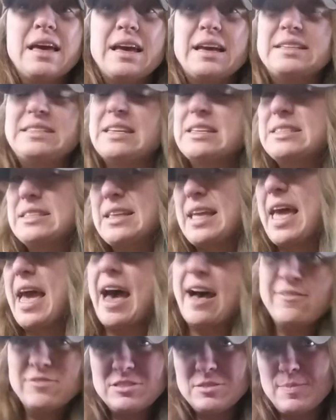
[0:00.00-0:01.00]
It doesn't
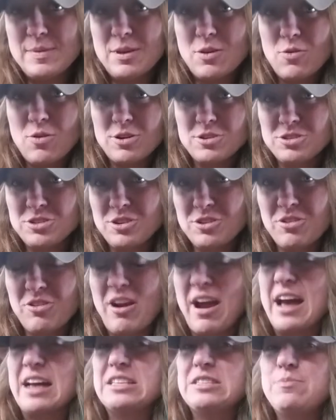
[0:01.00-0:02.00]
have to be orchard
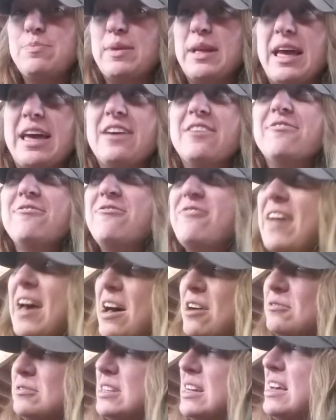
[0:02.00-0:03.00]
grass, but I have
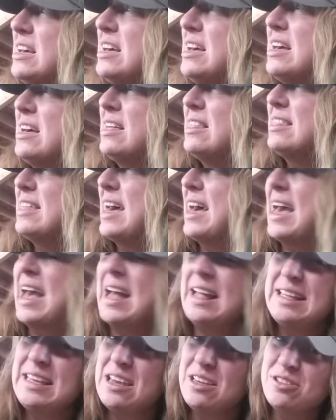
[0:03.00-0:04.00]
found that
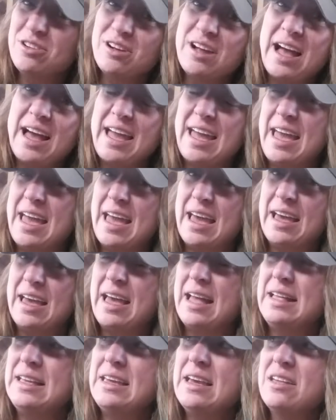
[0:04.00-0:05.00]
any other hay,
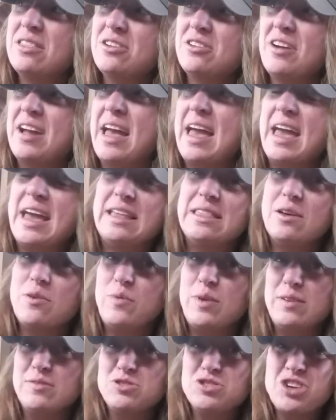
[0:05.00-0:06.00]
any other hay that
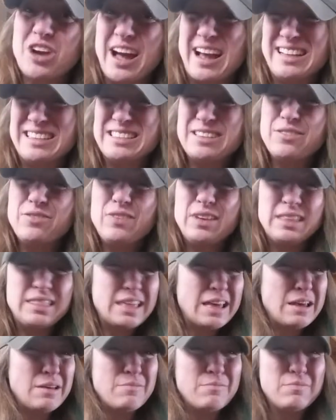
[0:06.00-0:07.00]
we've tried to feed
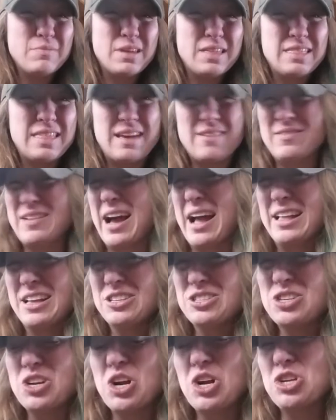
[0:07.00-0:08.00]
them, they've kind
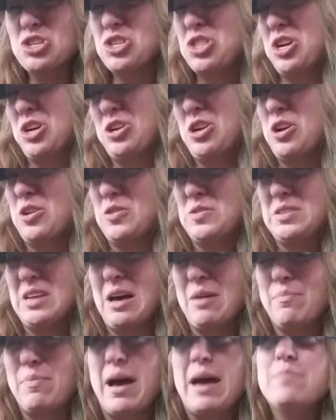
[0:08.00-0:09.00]
of turned their nose
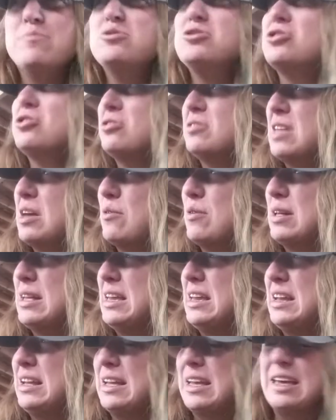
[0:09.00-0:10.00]
up. I'm sure they would
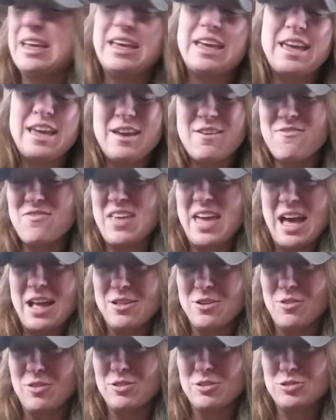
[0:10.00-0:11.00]
eat it if they
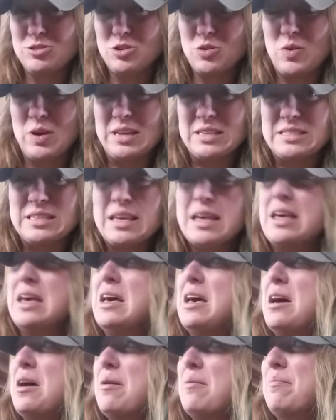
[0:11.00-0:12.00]
had no other choice,
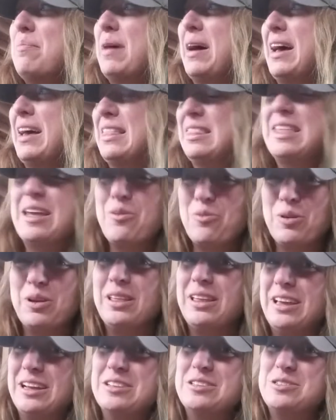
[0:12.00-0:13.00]
but they
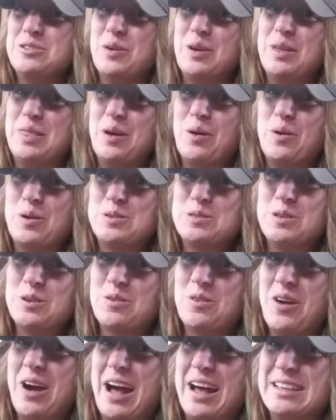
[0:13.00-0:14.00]
really enjoy the
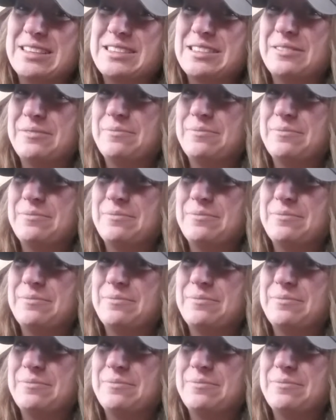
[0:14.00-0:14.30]
orchard grass.